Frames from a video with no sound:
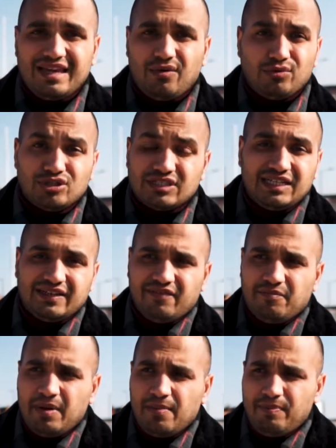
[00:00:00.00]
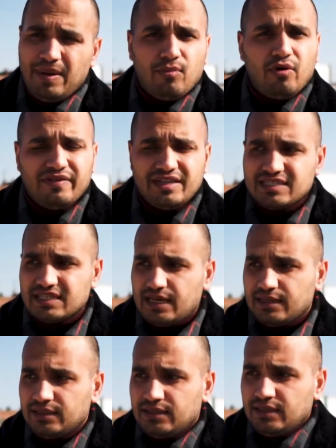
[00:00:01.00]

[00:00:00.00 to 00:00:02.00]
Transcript: yeah, we're just gonna give a bit more of an insight.